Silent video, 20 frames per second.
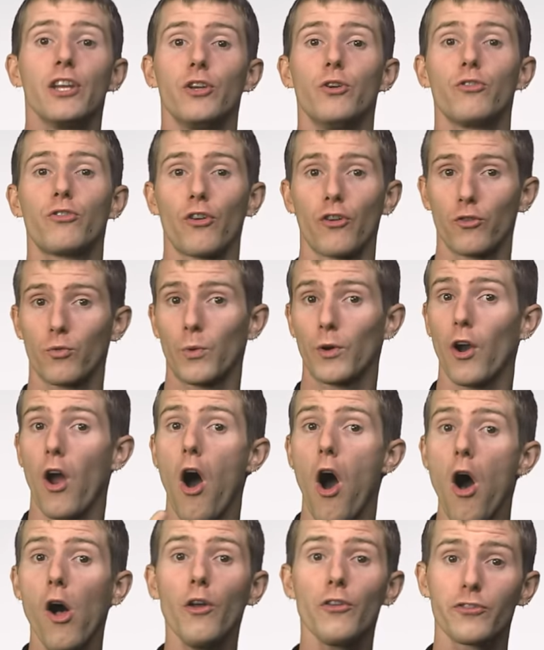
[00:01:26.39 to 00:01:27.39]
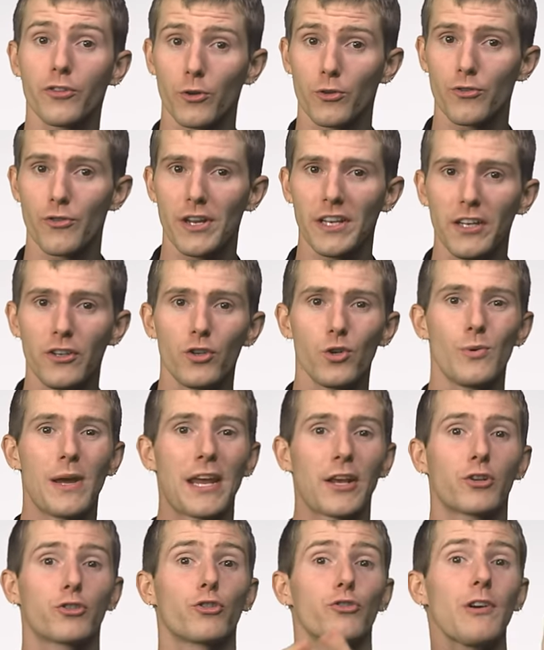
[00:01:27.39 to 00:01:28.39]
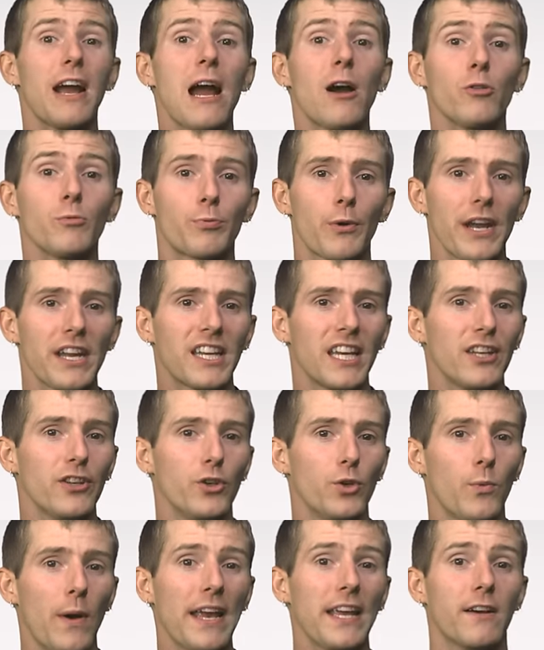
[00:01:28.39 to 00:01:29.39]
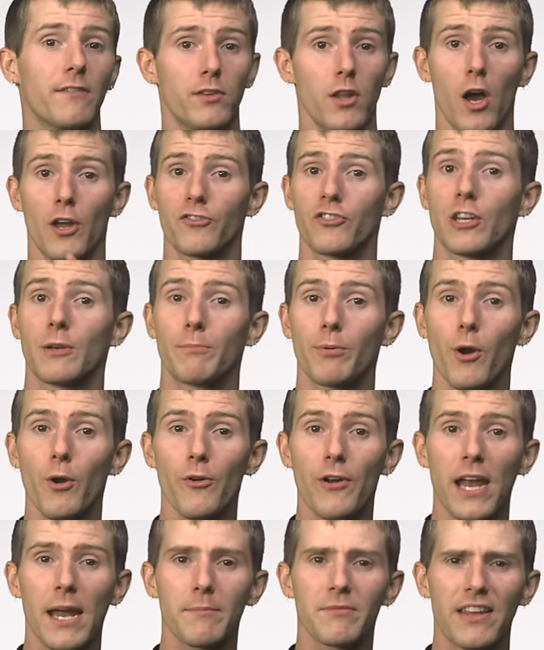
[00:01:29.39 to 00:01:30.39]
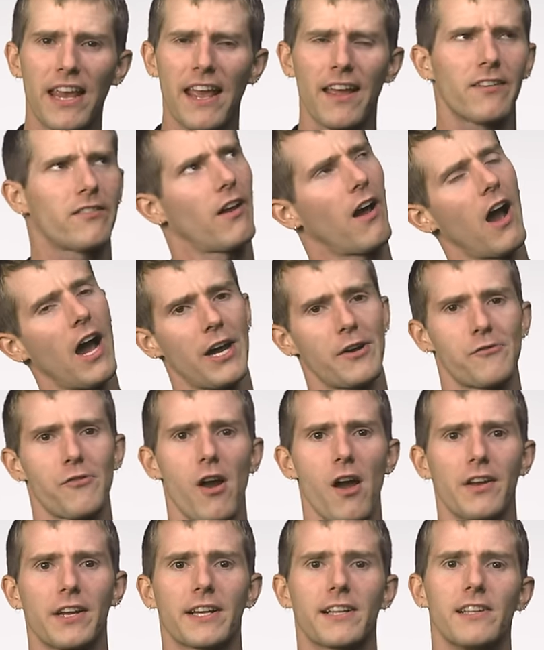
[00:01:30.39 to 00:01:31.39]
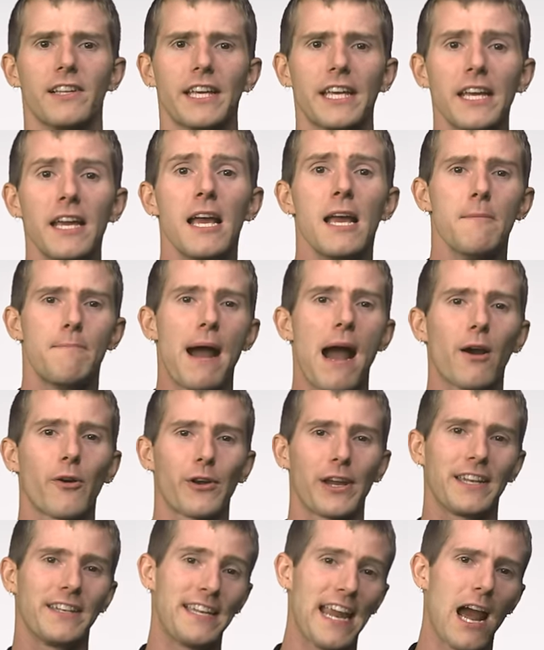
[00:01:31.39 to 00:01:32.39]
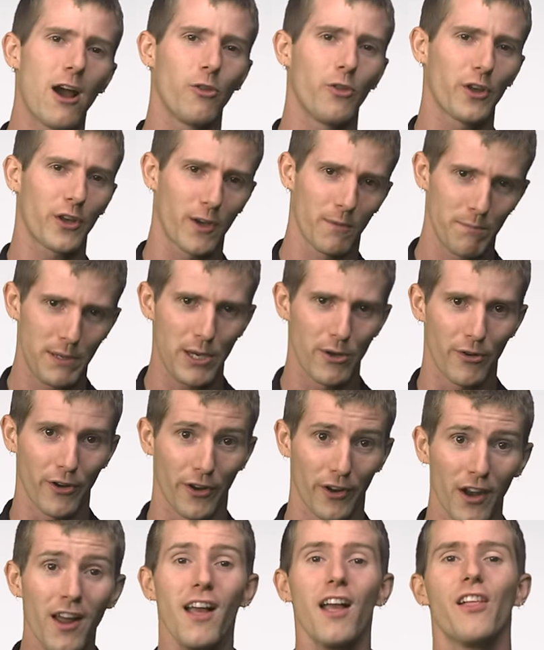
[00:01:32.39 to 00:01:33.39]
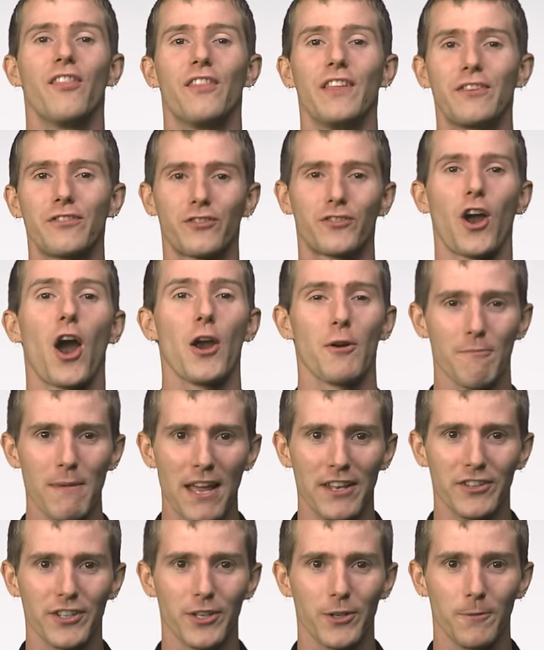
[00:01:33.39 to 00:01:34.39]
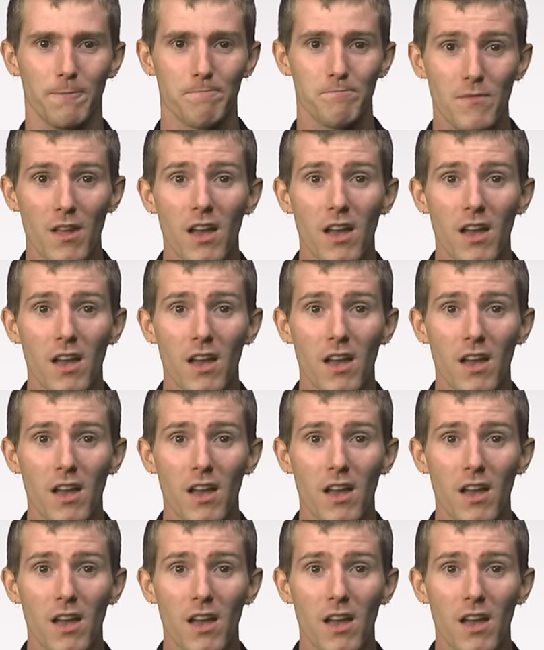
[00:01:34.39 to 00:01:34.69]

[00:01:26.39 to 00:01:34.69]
Users were also treated to a groundbreaking new way of launching programs and, ironically, powering down the computer, the Start menu.